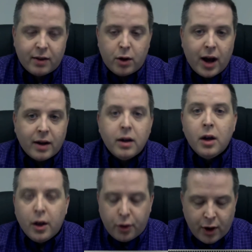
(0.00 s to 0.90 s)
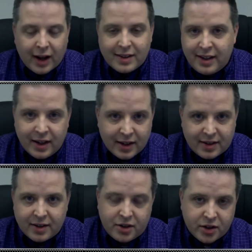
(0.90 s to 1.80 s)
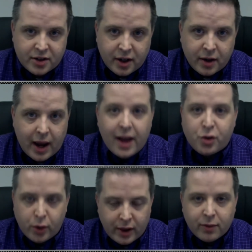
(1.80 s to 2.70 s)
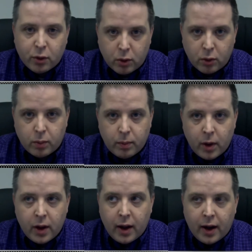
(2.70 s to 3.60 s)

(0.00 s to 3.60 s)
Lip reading: They're not seeing us as just a entry level,